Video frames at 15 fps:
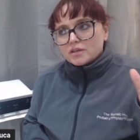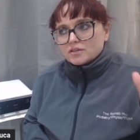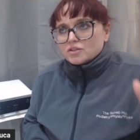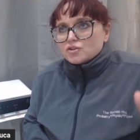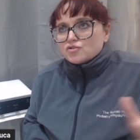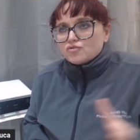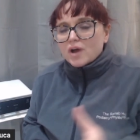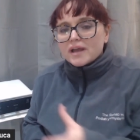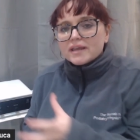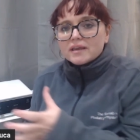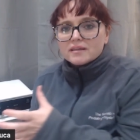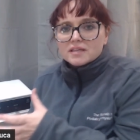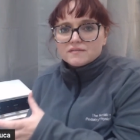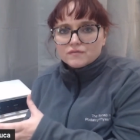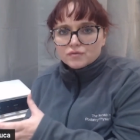to try and
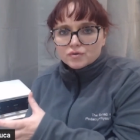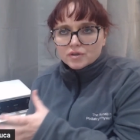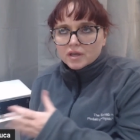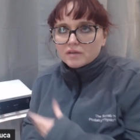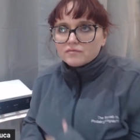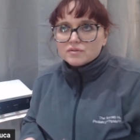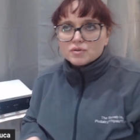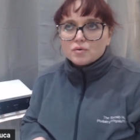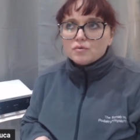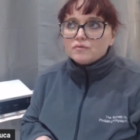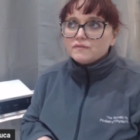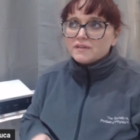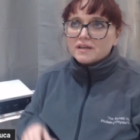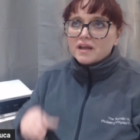get this verruca resolved.